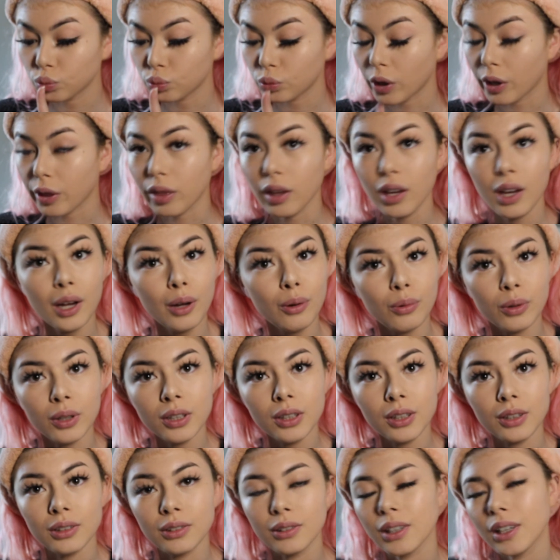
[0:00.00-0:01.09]
I think I
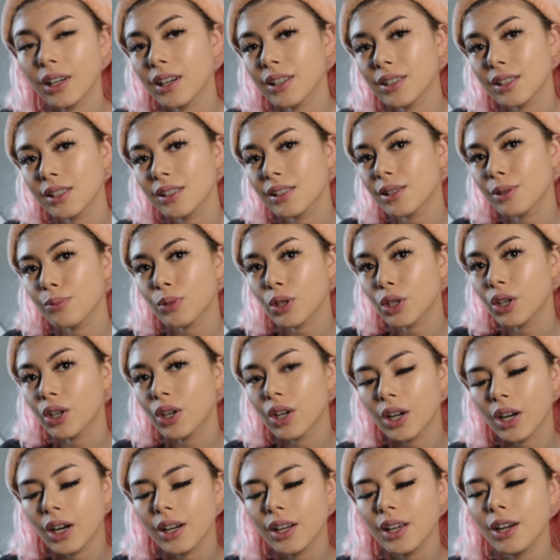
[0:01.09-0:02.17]
will. That actually seems like a
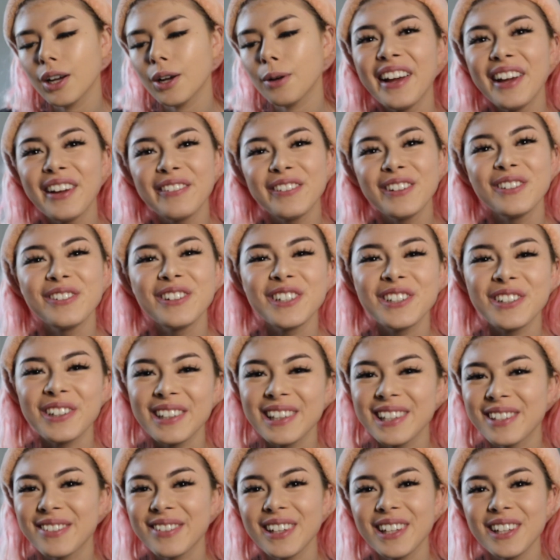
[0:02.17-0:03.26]
good idea. If you've enjoyed
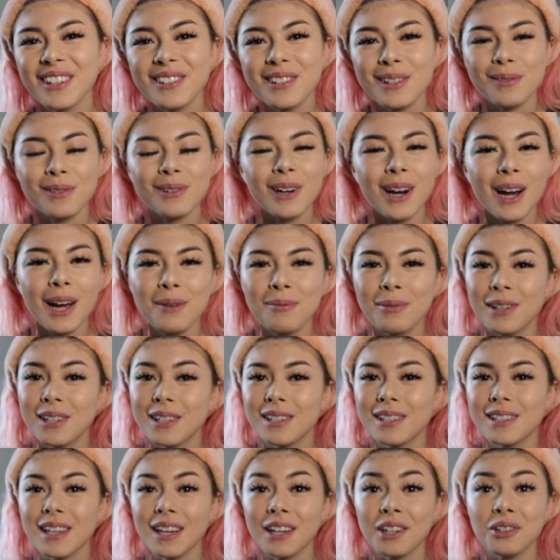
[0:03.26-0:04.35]
this video, subscribe
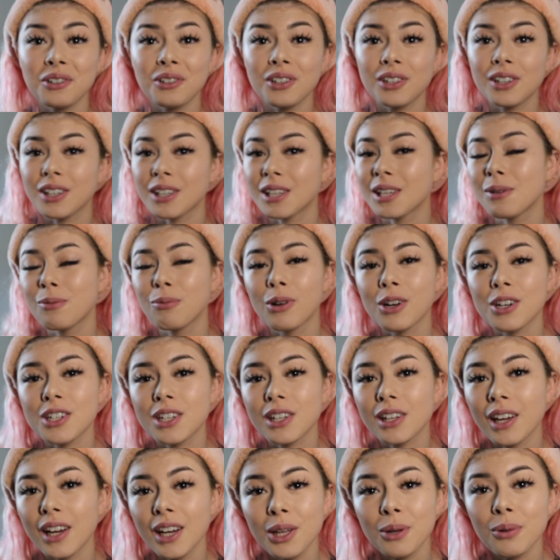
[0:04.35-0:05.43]
because I know you're gonna keep
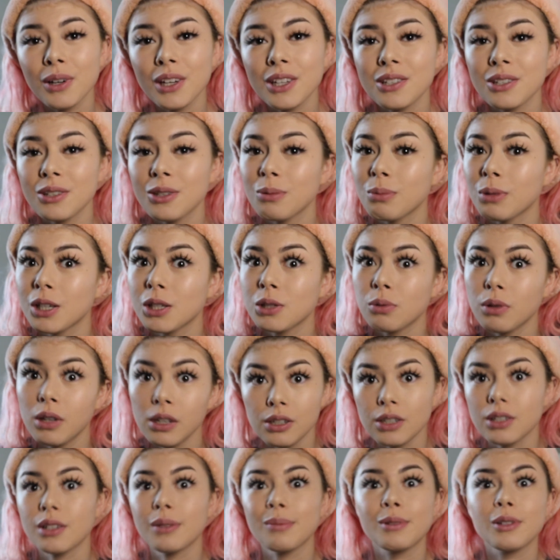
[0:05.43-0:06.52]
watching anyway, so you might as well
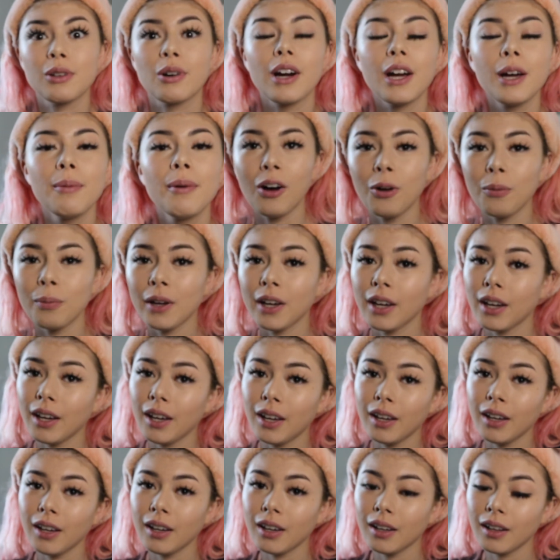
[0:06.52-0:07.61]
just subscribe. All
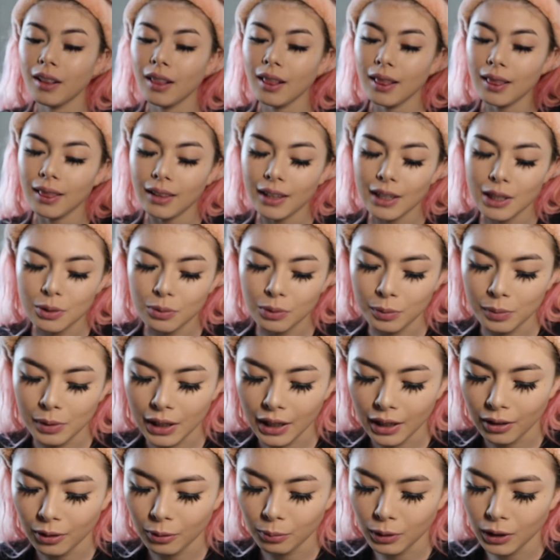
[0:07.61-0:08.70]
my links will be
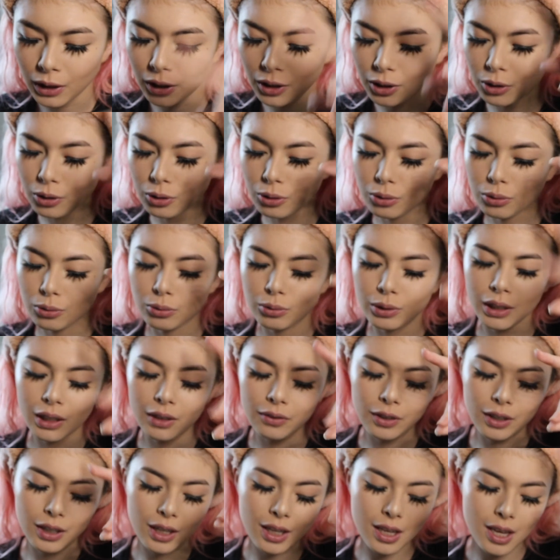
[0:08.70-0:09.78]
down below and
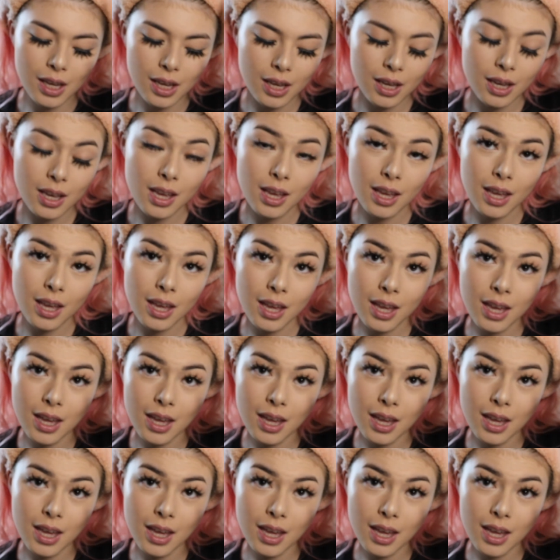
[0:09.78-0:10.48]
everything.